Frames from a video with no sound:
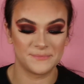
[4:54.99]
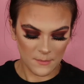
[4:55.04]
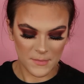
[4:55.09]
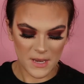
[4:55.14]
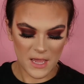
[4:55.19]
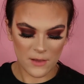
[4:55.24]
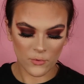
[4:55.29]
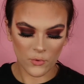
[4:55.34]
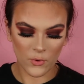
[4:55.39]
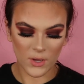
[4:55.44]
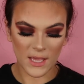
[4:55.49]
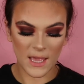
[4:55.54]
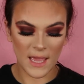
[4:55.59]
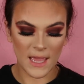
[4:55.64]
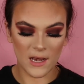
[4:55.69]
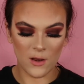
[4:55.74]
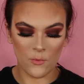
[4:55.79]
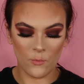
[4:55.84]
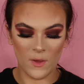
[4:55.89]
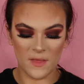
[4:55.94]
Now going
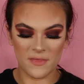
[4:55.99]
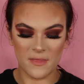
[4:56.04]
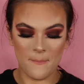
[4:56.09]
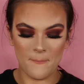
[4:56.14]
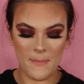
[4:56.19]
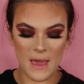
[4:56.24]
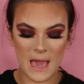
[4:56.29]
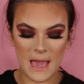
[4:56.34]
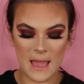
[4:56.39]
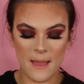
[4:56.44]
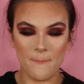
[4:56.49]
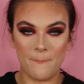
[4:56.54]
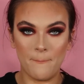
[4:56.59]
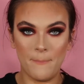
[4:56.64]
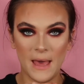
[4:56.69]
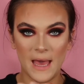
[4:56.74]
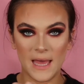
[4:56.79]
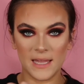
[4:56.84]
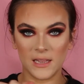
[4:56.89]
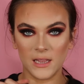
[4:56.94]
in with my
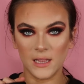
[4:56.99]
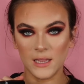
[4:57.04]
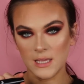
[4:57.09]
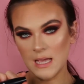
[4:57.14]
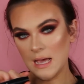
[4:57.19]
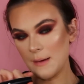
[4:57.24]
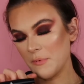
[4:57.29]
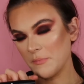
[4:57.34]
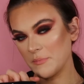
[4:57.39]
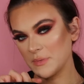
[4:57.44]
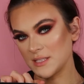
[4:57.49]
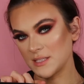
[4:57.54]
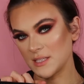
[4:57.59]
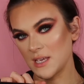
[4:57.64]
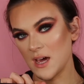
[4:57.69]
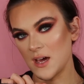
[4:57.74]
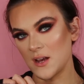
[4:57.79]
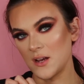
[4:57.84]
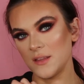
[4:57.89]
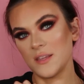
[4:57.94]
Bad Llama
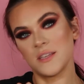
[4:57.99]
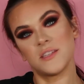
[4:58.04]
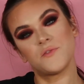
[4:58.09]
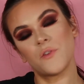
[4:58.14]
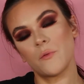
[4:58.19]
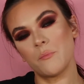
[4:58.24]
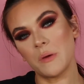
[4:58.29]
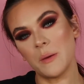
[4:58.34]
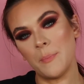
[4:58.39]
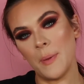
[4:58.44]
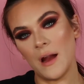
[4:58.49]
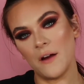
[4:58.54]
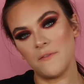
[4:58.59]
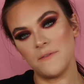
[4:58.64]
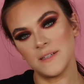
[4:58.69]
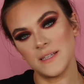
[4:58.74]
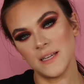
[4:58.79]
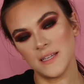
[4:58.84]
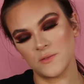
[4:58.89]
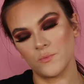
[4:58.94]
mascara, and this would be
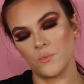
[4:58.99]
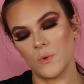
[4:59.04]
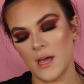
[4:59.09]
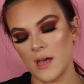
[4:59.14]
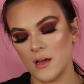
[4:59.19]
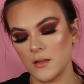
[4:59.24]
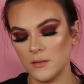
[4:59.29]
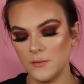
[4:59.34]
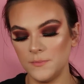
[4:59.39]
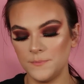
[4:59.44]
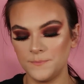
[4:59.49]
perfect as well.